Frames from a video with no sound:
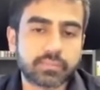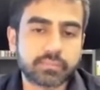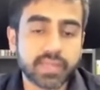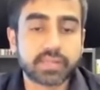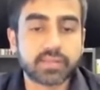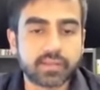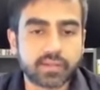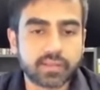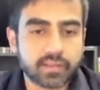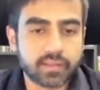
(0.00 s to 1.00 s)

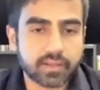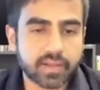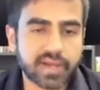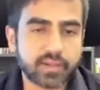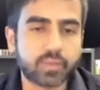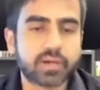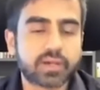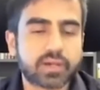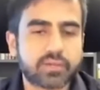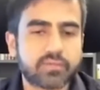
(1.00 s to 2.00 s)
methods kind of
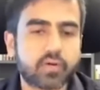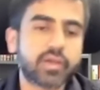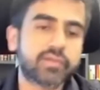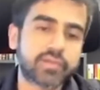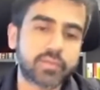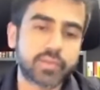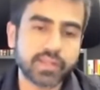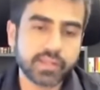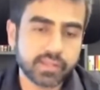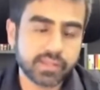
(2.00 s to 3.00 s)
work for
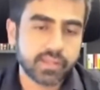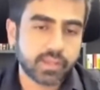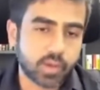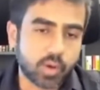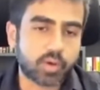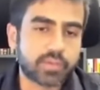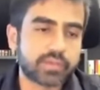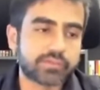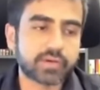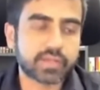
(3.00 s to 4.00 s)
everybody, or
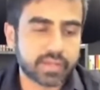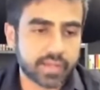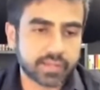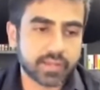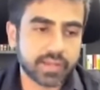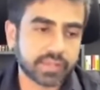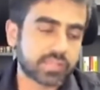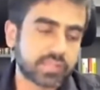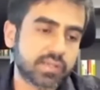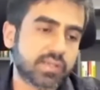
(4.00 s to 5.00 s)
they work in
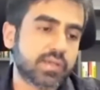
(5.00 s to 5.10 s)
isolation.